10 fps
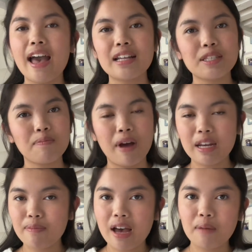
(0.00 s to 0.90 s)
I had some
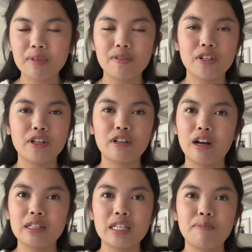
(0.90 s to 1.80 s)
mind maps of
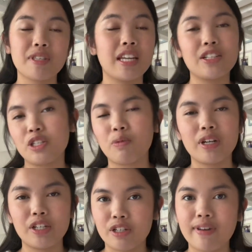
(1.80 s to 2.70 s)
certain concepts that I
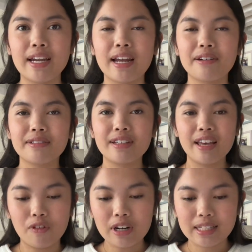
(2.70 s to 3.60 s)
just wanted to write out.
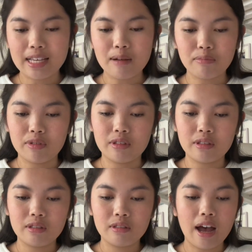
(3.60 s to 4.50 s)
For
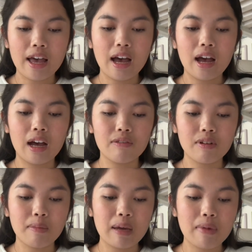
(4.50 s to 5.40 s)
example, I have
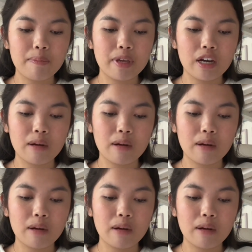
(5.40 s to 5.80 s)
a mind map here